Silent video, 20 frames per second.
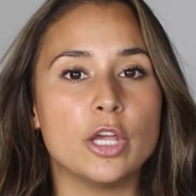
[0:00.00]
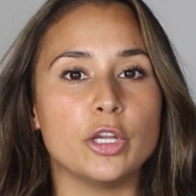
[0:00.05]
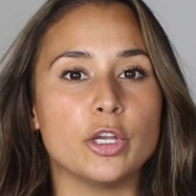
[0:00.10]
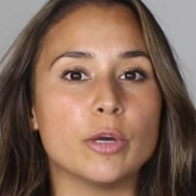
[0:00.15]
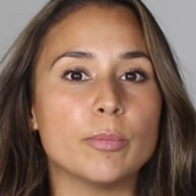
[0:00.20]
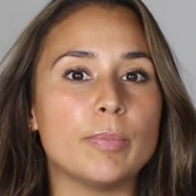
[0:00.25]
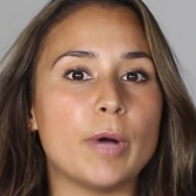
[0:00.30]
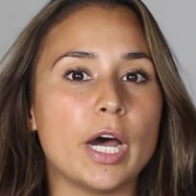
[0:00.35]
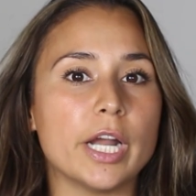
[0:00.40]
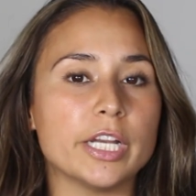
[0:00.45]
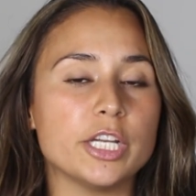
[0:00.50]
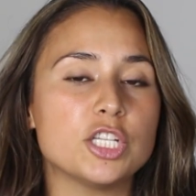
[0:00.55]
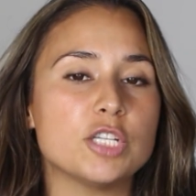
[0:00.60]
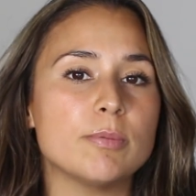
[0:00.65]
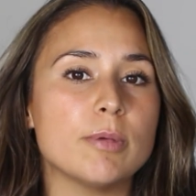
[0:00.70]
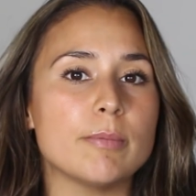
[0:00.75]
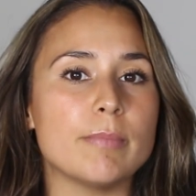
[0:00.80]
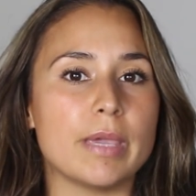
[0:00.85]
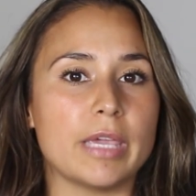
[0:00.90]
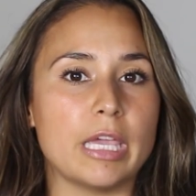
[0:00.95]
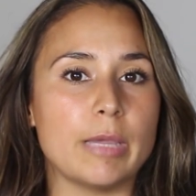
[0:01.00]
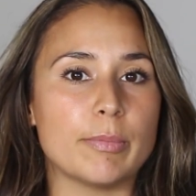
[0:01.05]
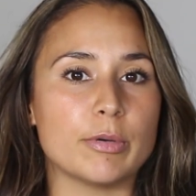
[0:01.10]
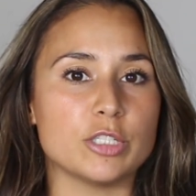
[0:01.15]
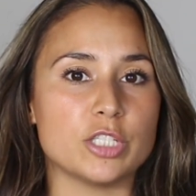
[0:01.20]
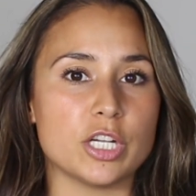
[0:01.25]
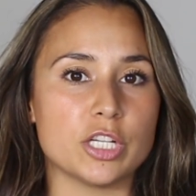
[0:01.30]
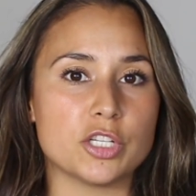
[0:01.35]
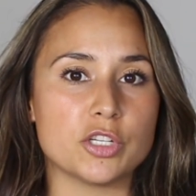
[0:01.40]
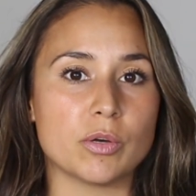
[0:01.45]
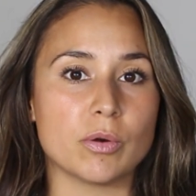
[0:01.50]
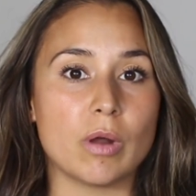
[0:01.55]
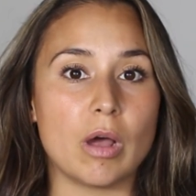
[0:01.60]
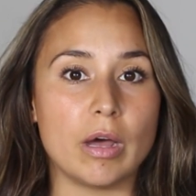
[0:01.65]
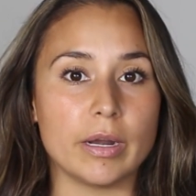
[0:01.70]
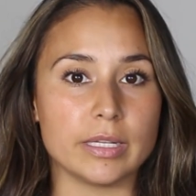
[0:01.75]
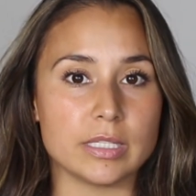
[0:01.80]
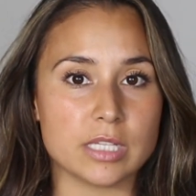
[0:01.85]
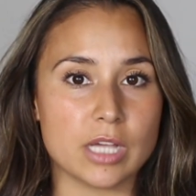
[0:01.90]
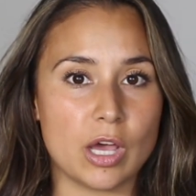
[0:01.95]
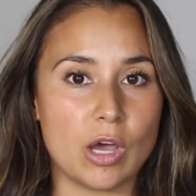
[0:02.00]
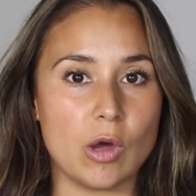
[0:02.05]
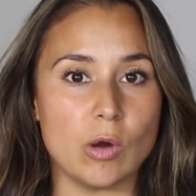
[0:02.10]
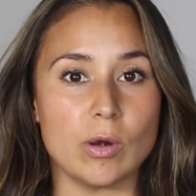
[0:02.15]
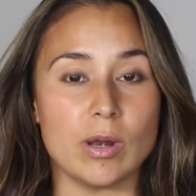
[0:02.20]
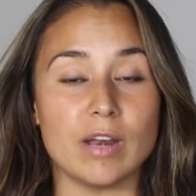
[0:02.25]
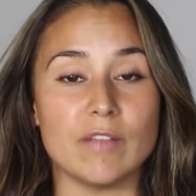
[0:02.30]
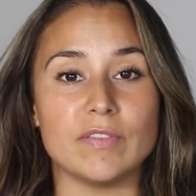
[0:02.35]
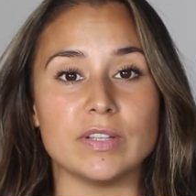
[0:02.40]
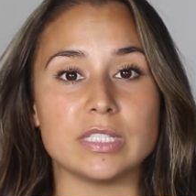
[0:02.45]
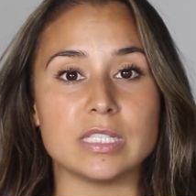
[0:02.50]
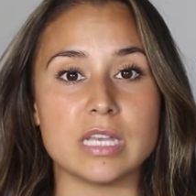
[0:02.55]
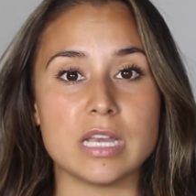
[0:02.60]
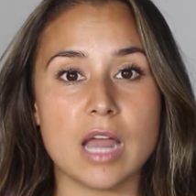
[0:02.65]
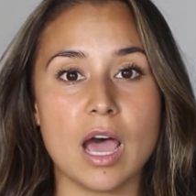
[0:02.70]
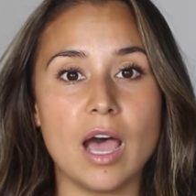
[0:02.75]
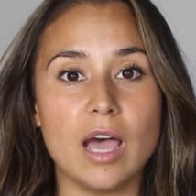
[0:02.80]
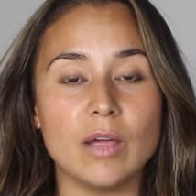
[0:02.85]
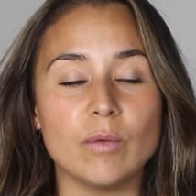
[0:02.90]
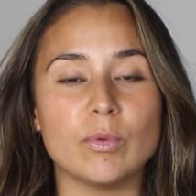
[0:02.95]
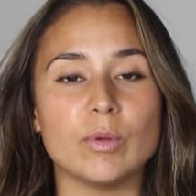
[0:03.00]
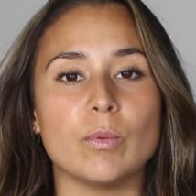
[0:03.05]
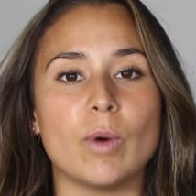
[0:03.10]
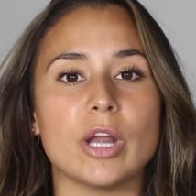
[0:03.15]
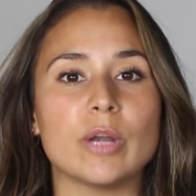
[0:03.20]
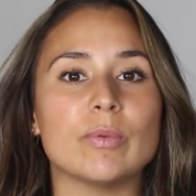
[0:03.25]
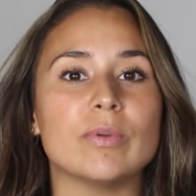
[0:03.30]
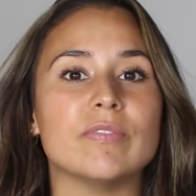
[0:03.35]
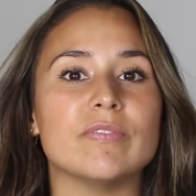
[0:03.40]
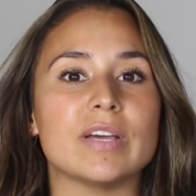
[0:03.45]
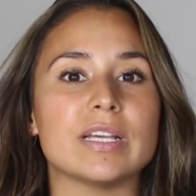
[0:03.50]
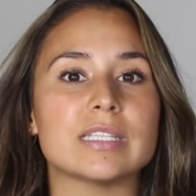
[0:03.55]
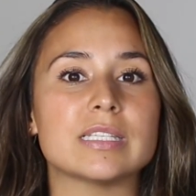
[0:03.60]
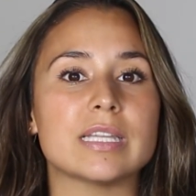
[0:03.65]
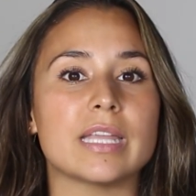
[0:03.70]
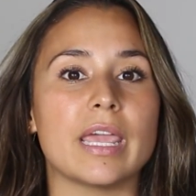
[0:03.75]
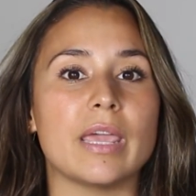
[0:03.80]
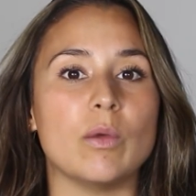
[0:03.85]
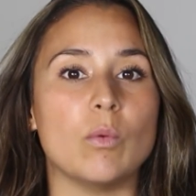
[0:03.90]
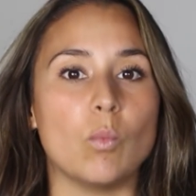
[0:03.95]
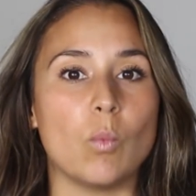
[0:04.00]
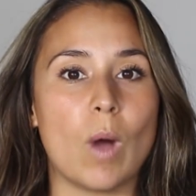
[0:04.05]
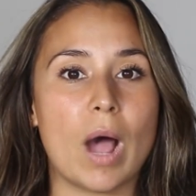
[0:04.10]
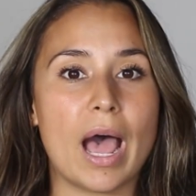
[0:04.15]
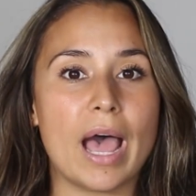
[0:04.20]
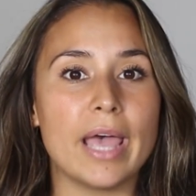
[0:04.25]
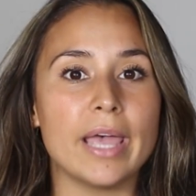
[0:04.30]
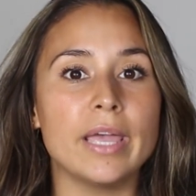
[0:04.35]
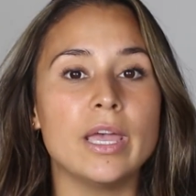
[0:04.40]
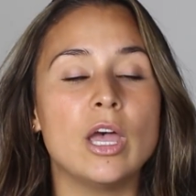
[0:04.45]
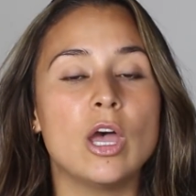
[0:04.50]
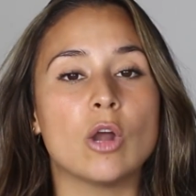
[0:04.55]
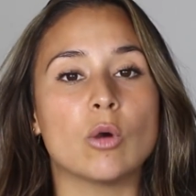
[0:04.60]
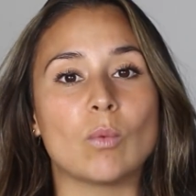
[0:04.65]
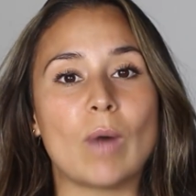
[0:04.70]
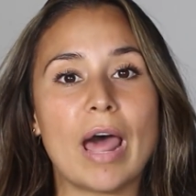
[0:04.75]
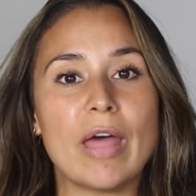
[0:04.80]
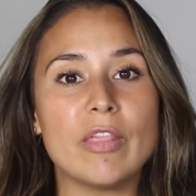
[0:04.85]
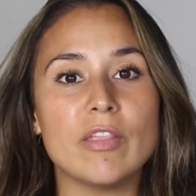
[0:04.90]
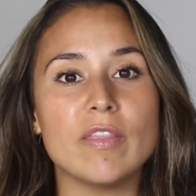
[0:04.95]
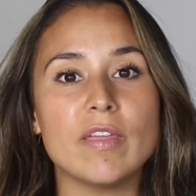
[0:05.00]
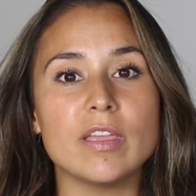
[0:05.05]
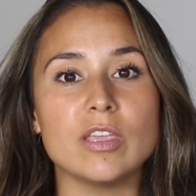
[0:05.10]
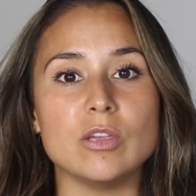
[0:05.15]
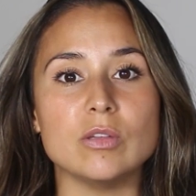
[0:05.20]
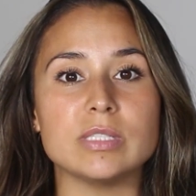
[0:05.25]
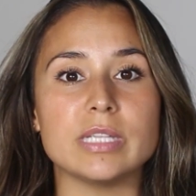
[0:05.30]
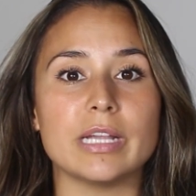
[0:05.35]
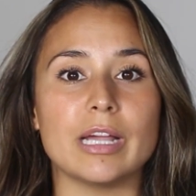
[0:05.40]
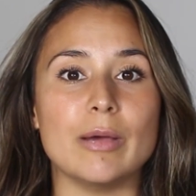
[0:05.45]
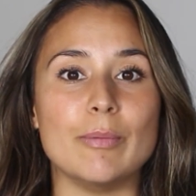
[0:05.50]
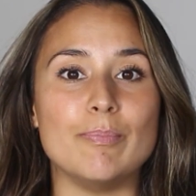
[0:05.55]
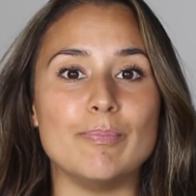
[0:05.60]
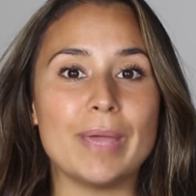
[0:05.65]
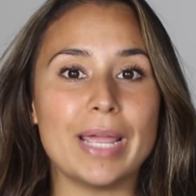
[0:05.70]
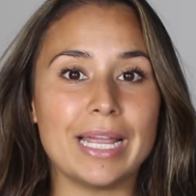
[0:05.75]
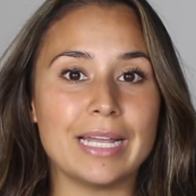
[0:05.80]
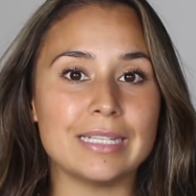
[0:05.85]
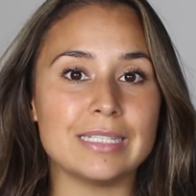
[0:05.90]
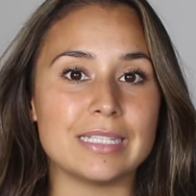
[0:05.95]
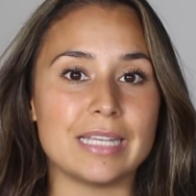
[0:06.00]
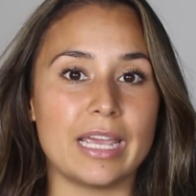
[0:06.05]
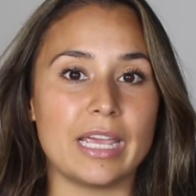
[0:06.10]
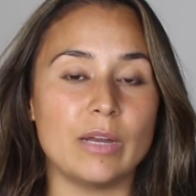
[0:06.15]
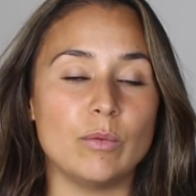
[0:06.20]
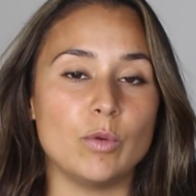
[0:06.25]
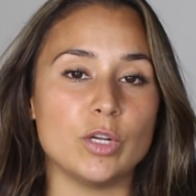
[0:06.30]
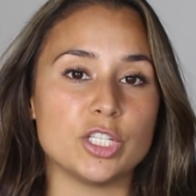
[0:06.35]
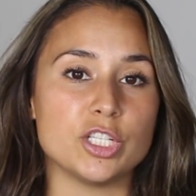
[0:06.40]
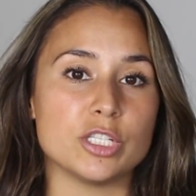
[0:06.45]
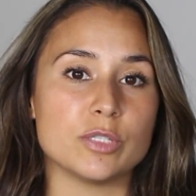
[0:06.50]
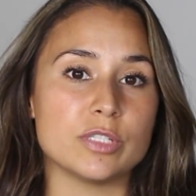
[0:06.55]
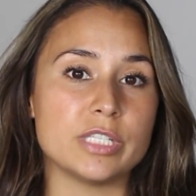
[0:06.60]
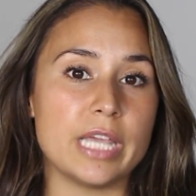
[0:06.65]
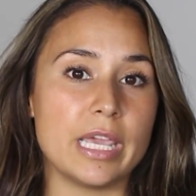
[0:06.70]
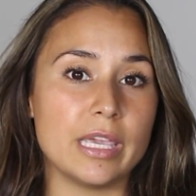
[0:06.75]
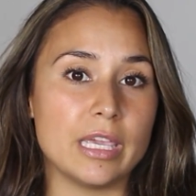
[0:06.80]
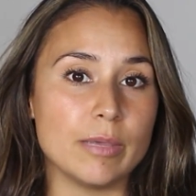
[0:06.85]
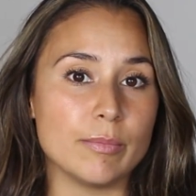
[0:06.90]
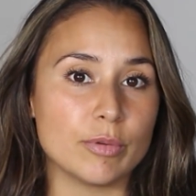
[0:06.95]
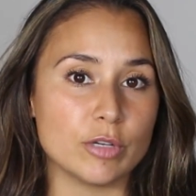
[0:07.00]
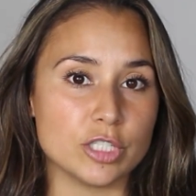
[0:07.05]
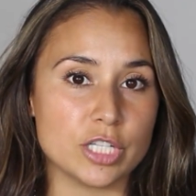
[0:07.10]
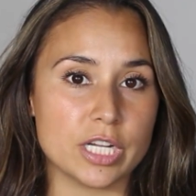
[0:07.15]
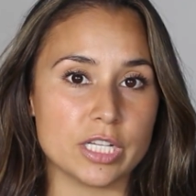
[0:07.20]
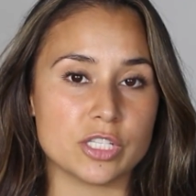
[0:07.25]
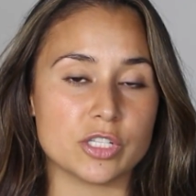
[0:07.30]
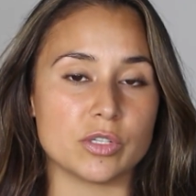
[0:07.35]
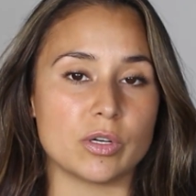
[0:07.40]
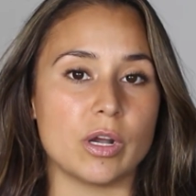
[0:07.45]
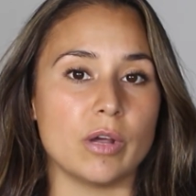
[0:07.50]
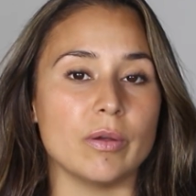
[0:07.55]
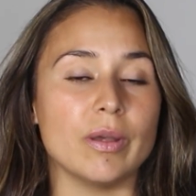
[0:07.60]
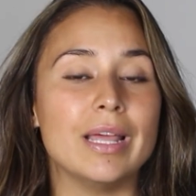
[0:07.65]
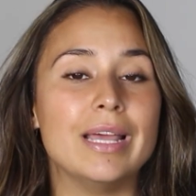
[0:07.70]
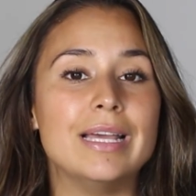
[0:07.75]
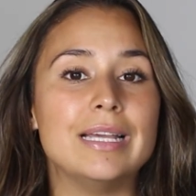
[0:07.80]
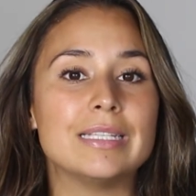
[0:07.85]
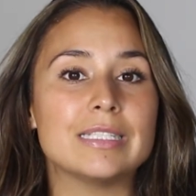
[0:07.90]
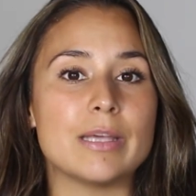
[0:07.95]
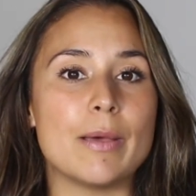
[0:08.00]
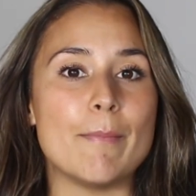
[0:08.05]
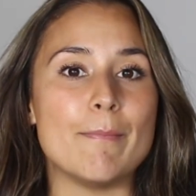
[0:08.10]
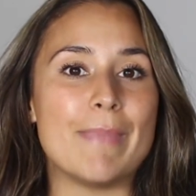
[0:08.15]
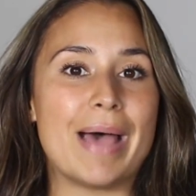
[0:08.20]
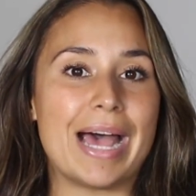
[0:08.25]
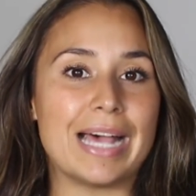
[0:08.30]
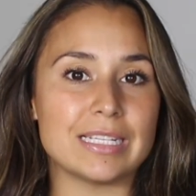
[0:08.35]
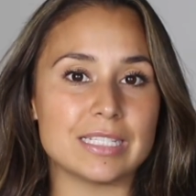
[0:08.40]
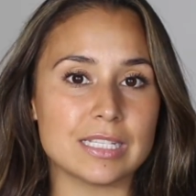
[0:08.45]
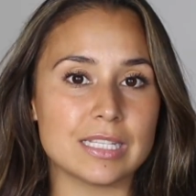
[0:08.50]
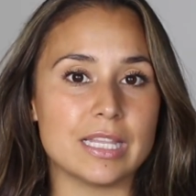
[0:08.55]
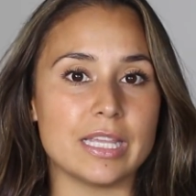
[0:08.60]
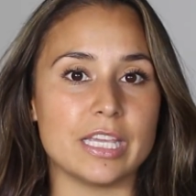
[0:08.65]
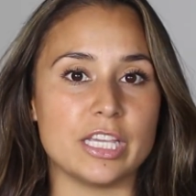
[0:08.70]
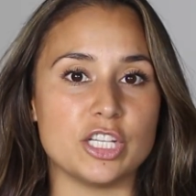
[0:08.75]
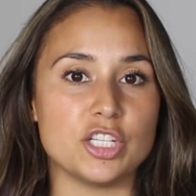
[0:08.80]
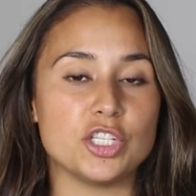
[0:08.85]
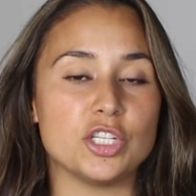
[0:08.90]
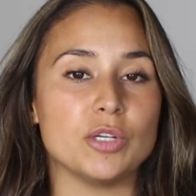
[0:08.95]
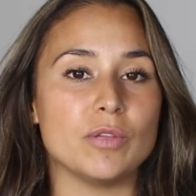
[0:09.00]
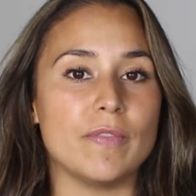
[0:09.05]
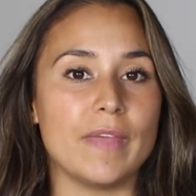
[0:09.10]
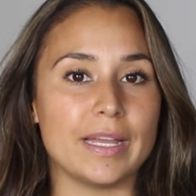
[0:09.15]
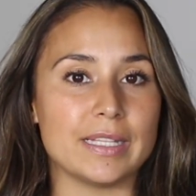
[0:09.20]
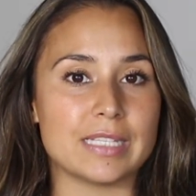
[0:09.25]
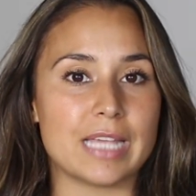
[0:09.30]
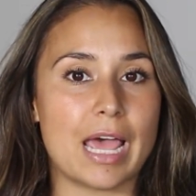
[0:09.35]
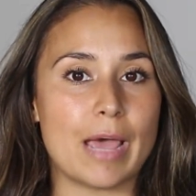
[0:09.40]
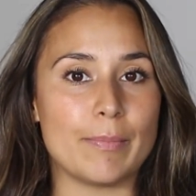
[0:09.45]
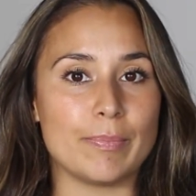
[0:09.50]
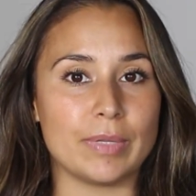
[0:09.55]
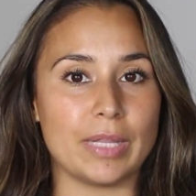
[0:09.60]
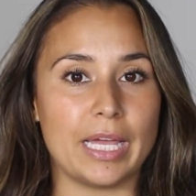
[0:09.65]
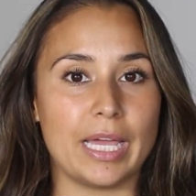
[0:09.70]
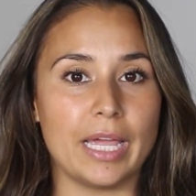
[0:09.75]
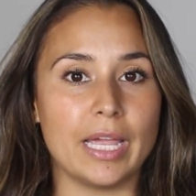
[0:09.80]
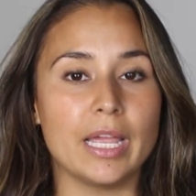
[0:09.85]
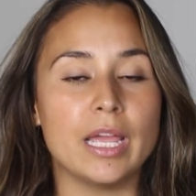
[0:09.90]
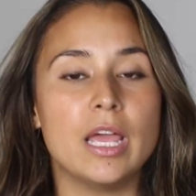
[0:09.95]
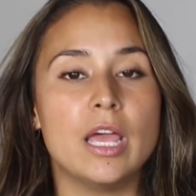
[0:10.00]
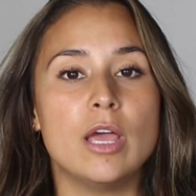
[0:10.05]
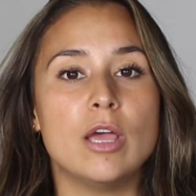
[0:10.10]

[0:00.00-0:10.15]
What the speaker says: Your body should be making progesterone on its own. And if it's not, we want to investigate why, rather than using a Band-Aid, which is taking progesterone, to mask the issue that's at play.